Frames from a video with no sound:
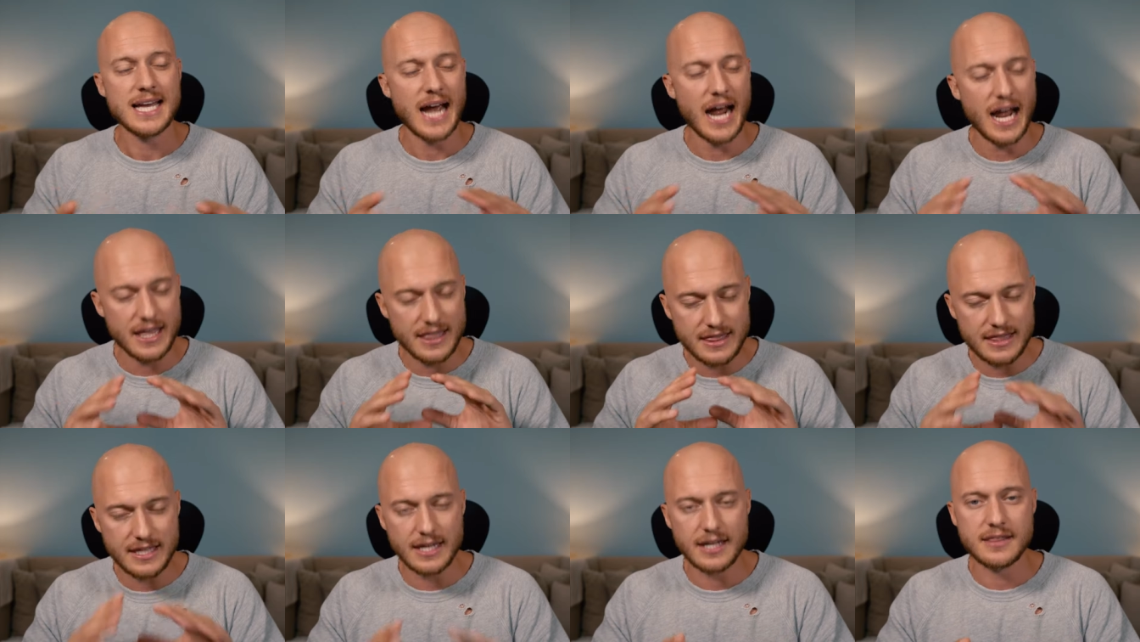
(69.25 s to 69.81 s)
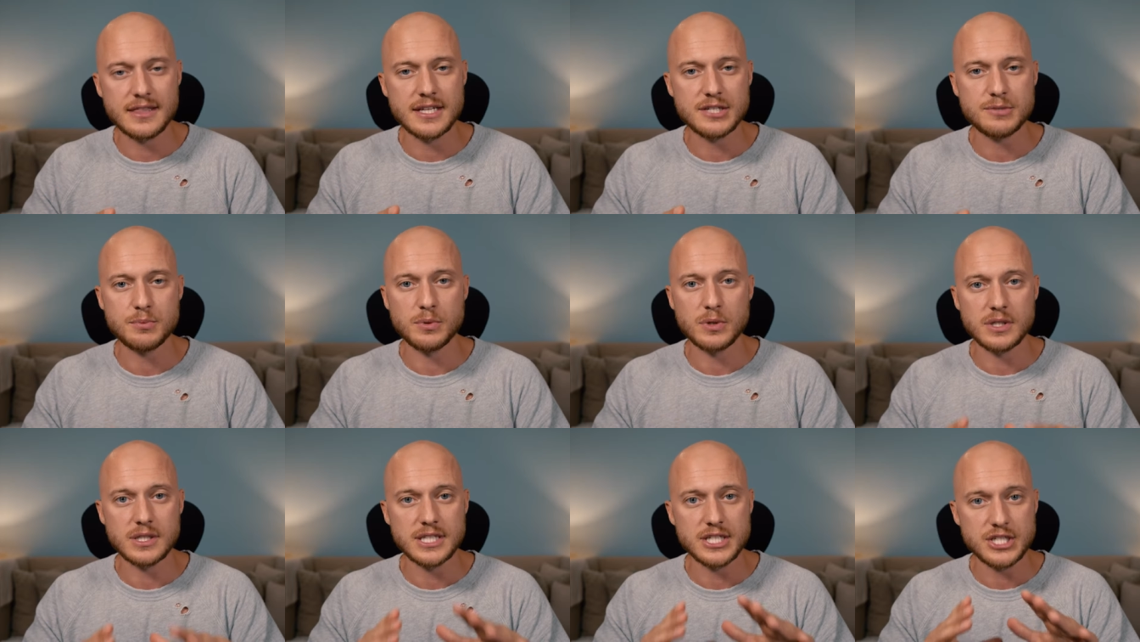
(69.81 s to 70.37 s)
I think this
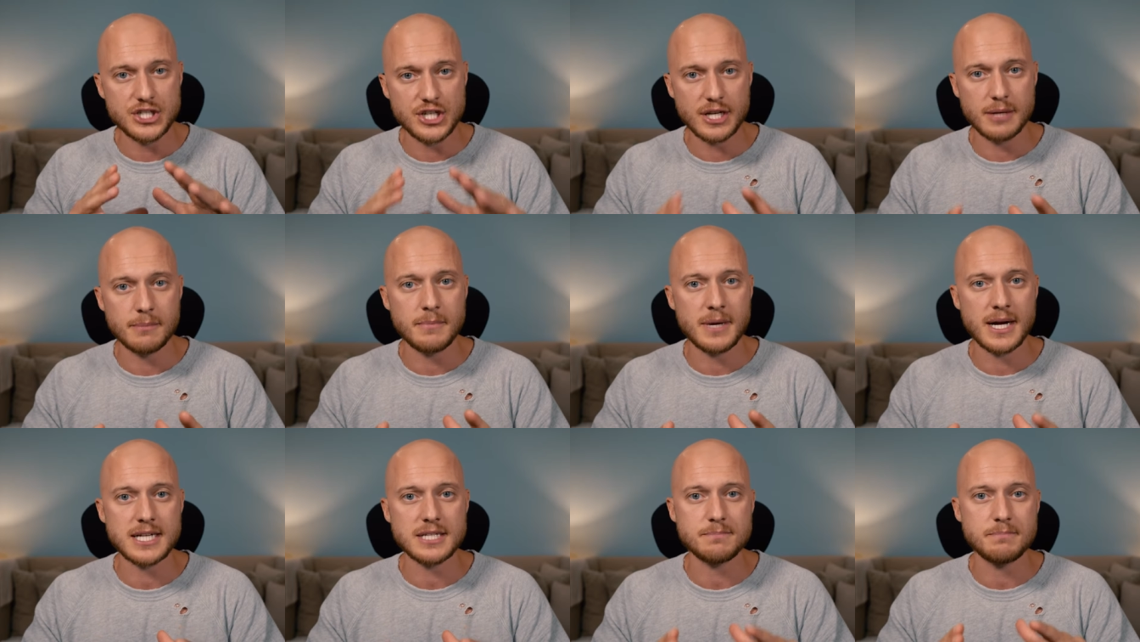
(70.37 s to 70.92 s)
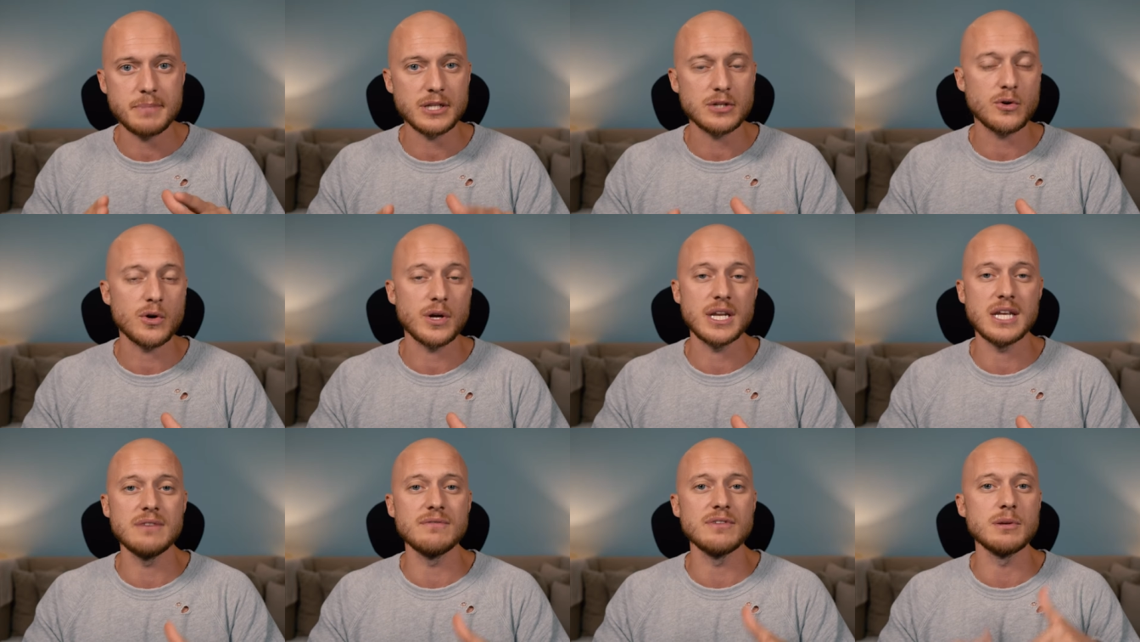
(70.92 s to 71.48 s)
will legitimize
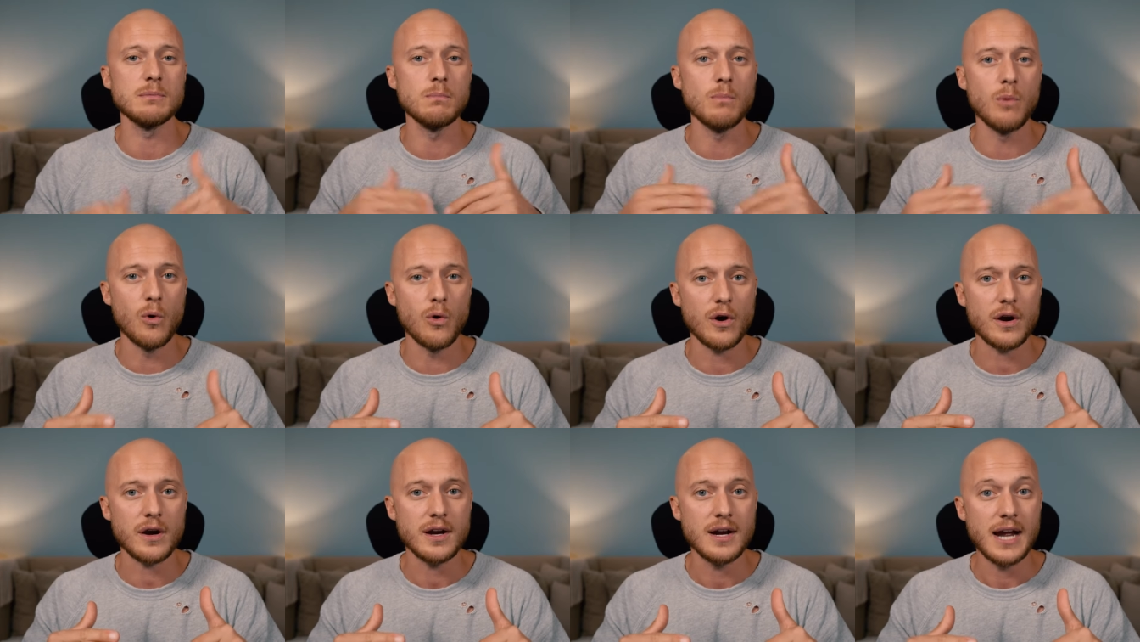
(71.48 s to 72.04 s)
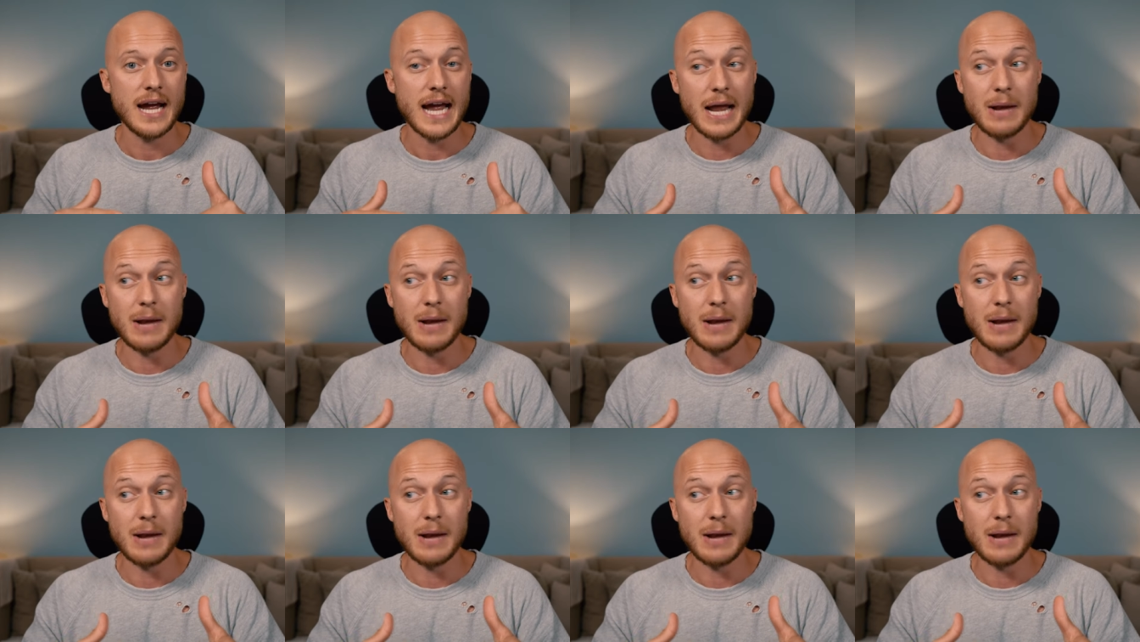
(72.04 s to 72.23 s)
Bitcoin even more